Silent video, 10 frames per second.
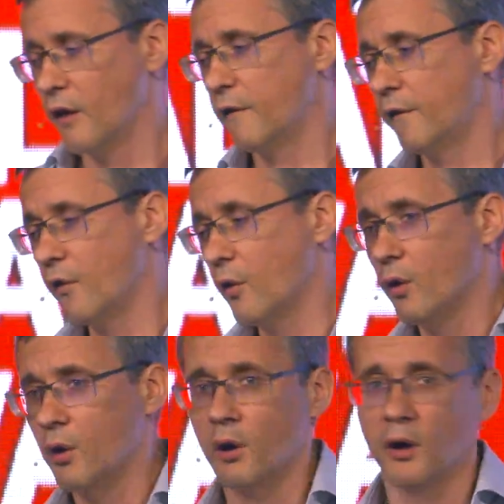
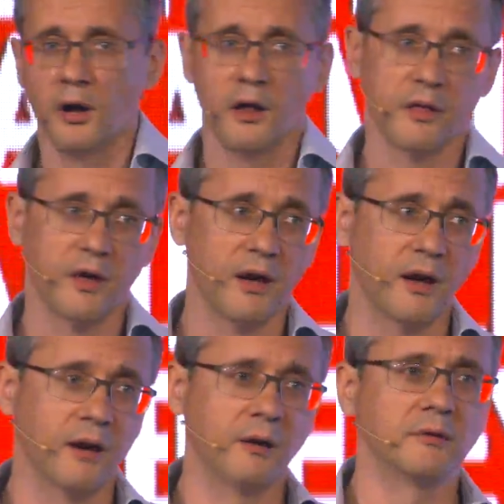for
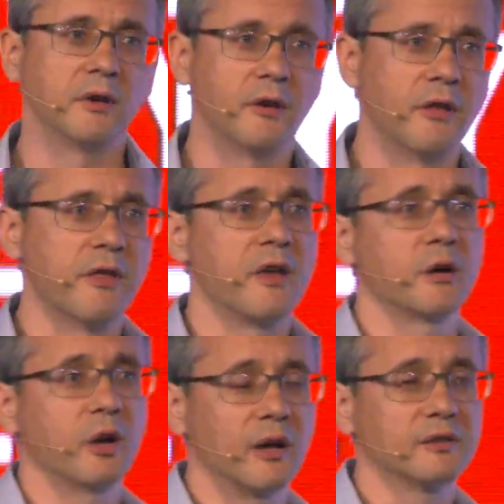their
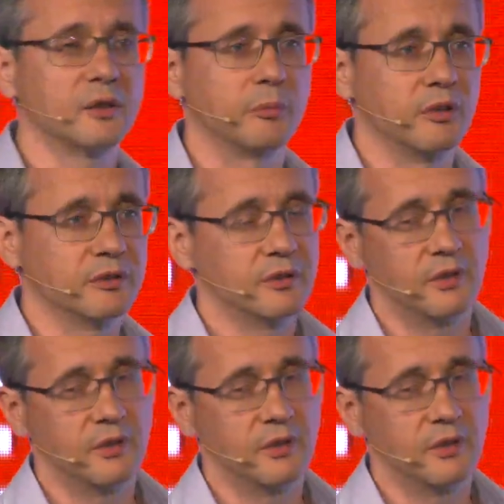customers.